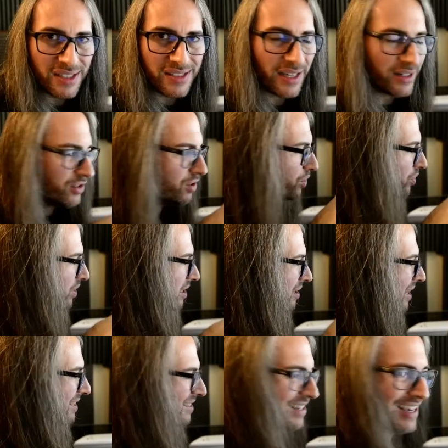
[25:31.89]
It's like two, three
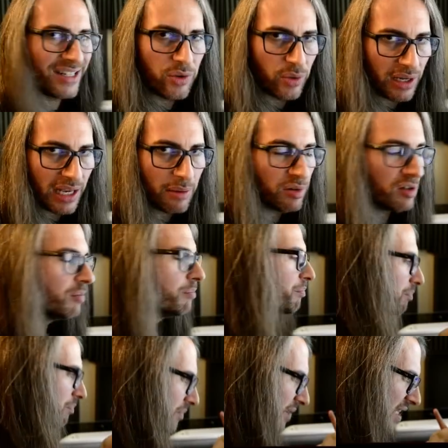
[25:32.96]
clicks to get to enable.
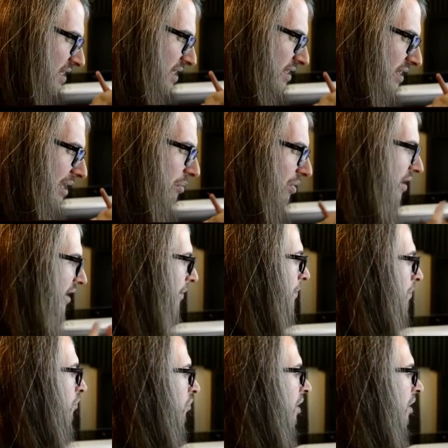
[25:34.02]
Does the same thing.